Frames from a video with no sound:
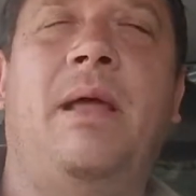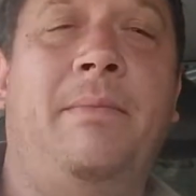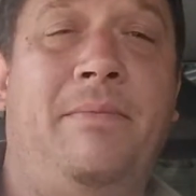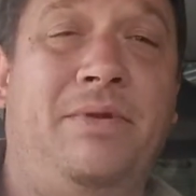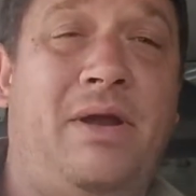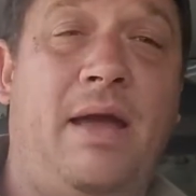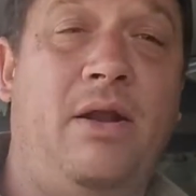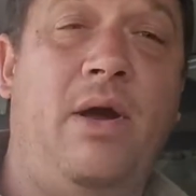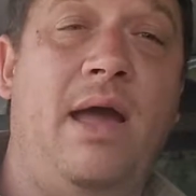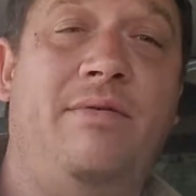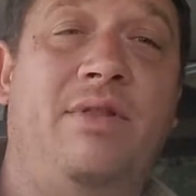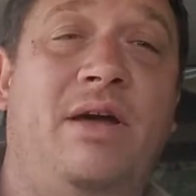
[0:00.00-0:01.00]
I
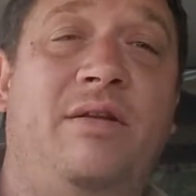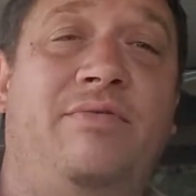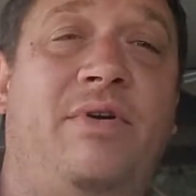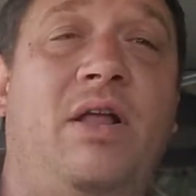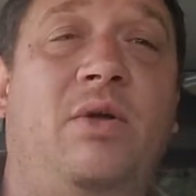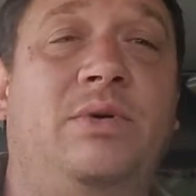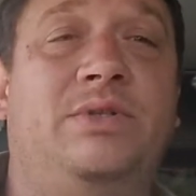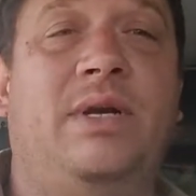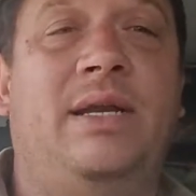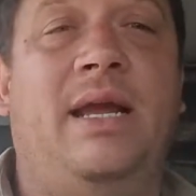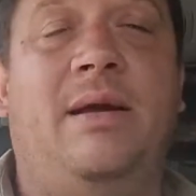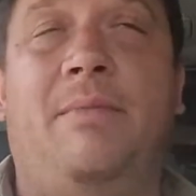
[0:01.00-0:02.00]
don't have a lot of followers
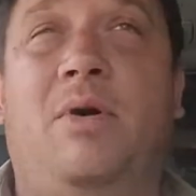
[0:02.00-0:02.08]
right now.